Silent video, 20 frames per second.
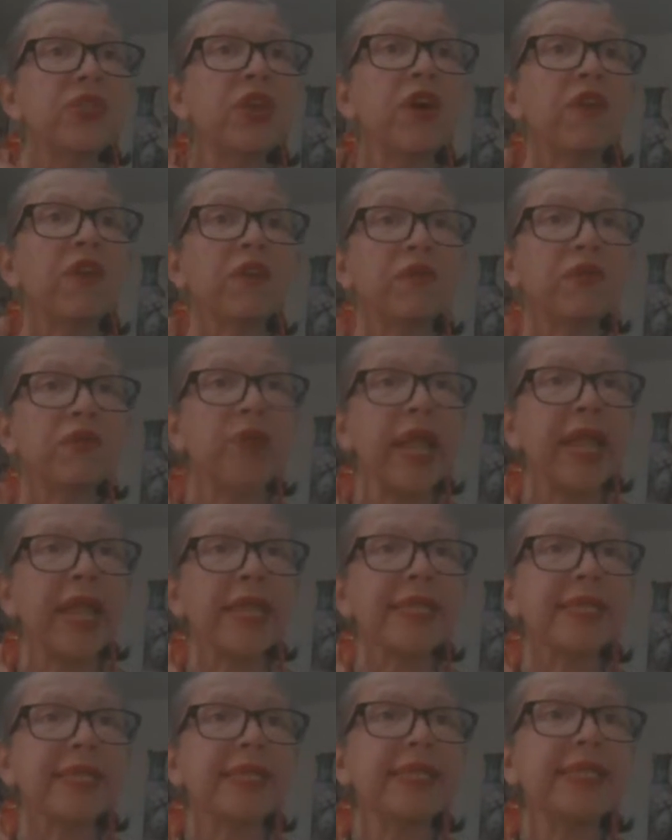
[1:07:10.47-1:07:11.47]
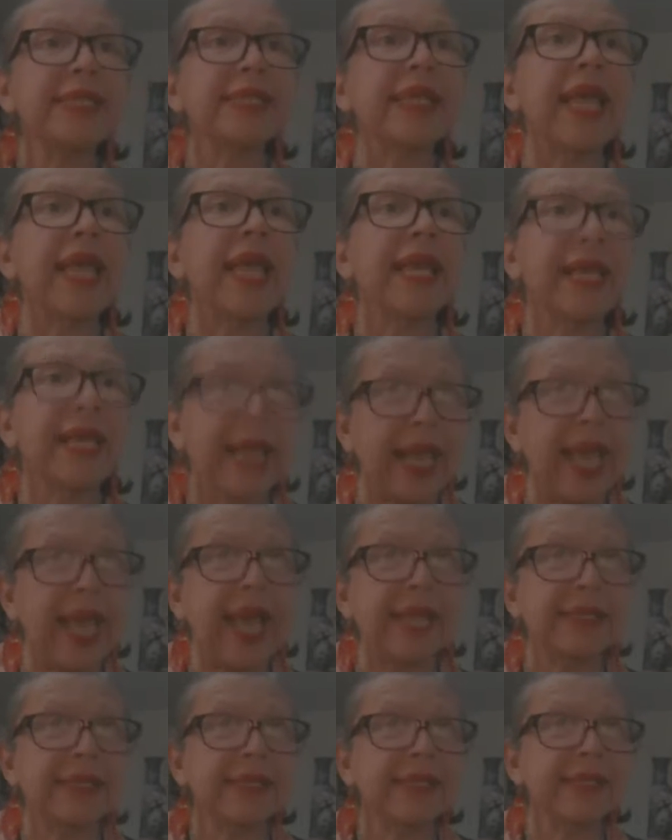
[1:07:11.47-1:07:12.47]
of race and
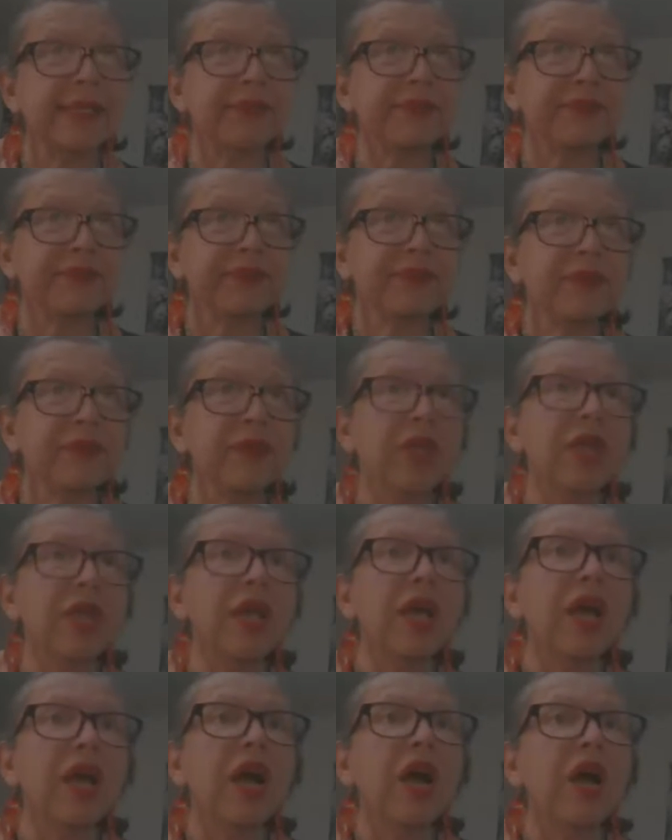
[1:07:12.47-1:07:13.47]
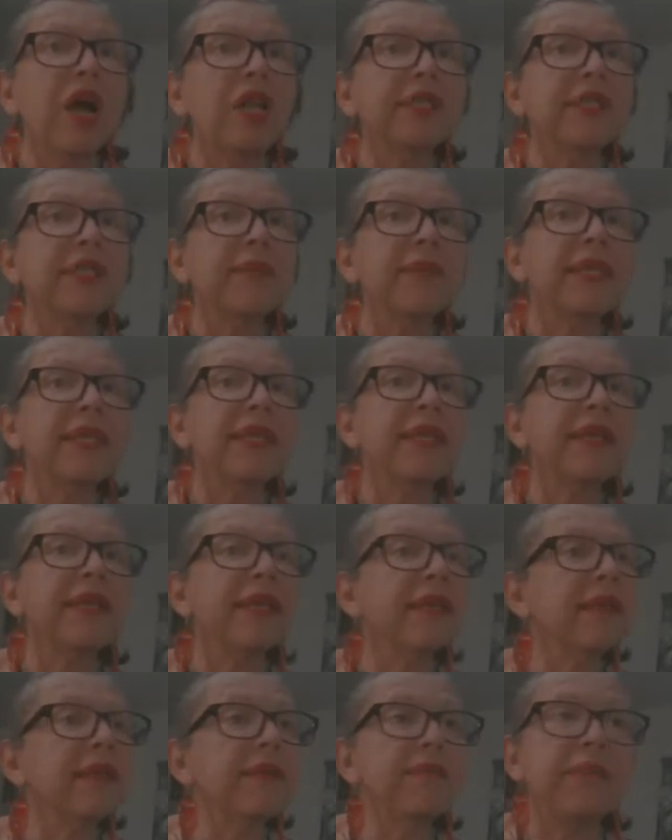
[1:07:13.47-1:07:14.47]
class ultimately
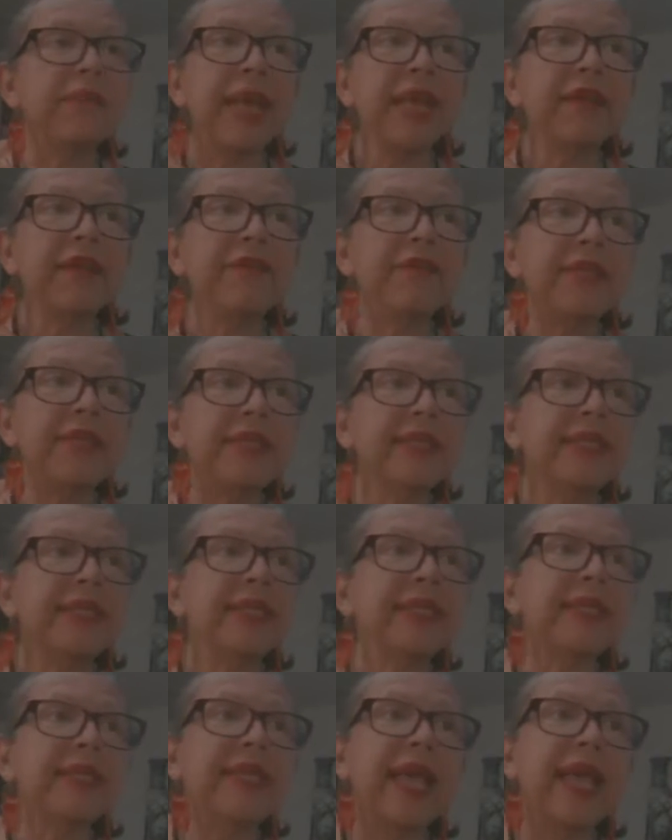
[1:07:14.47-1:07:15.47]
benefit the